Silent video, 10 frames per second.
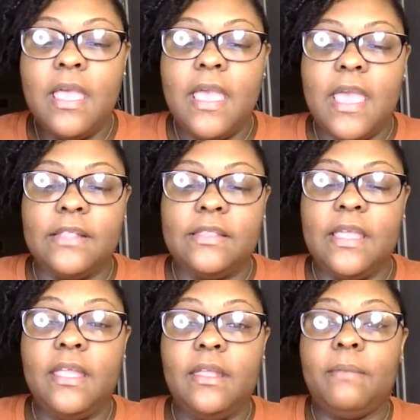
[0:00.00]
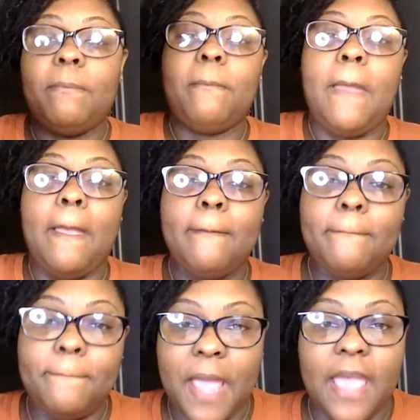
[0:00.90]
And then
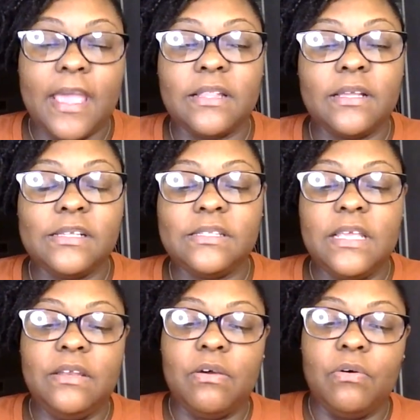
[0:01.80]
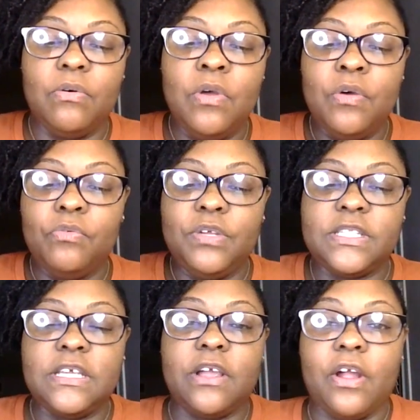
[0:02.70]
back at the casino, we
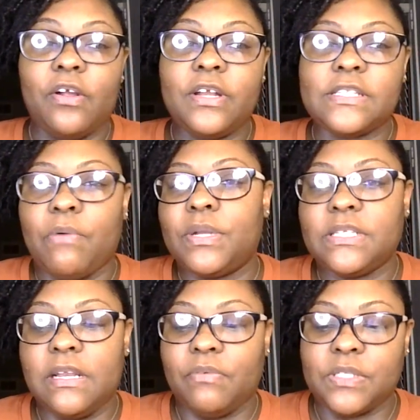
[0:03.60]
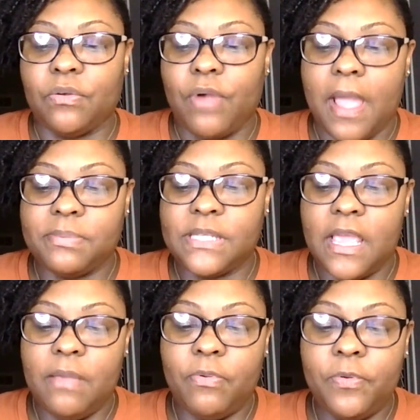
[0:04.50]
see Curtis. I want to say that was the crap
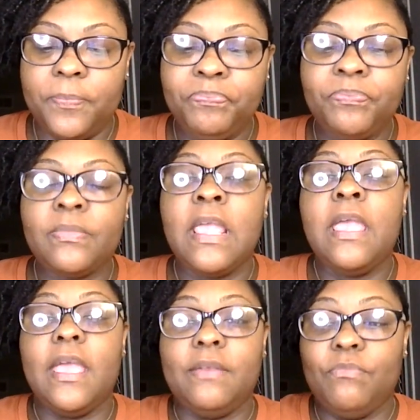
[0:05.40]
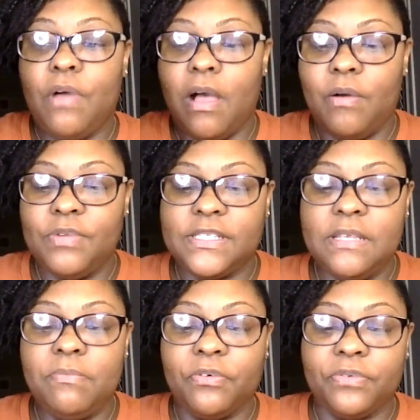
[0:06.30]
table. And we
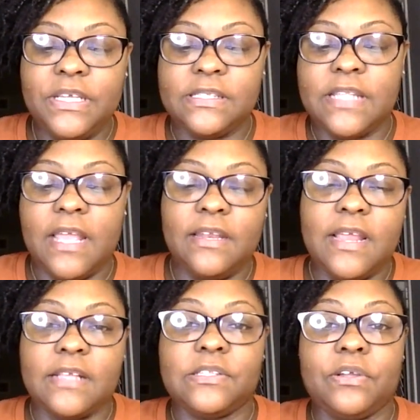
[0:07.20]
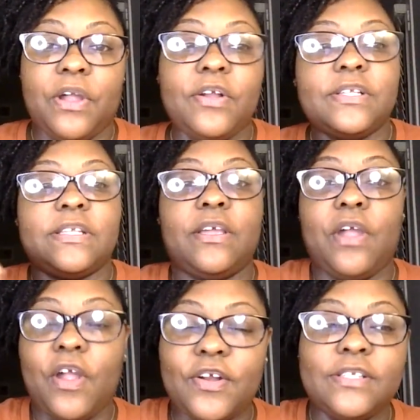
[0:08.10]
see Marie standing next to Curtis. And
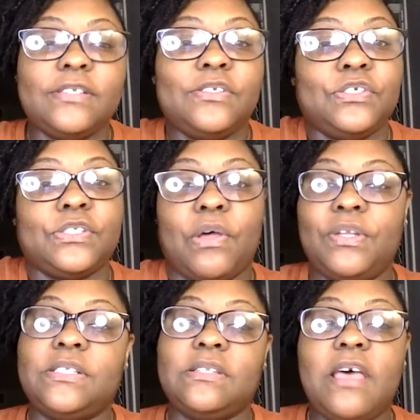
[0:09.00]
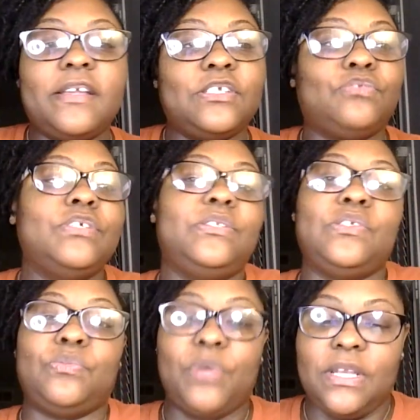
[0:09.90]
Curtis is just on his lucky streak,
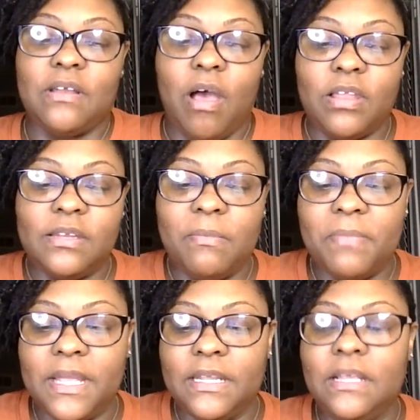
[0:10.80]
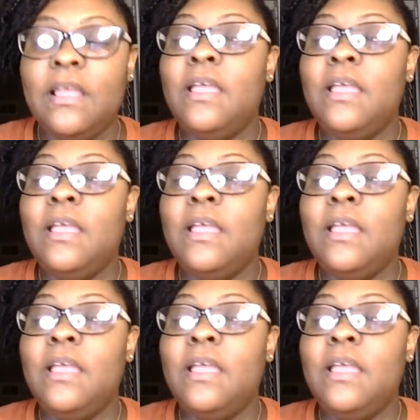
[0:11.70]
just winning all of the money.